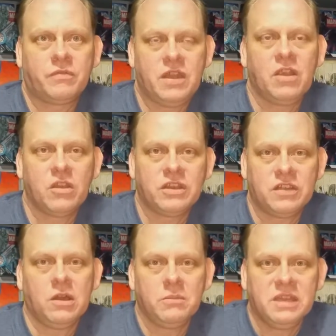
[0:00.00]
there to
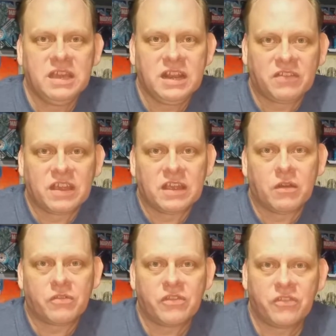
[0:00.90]
tell me anything else.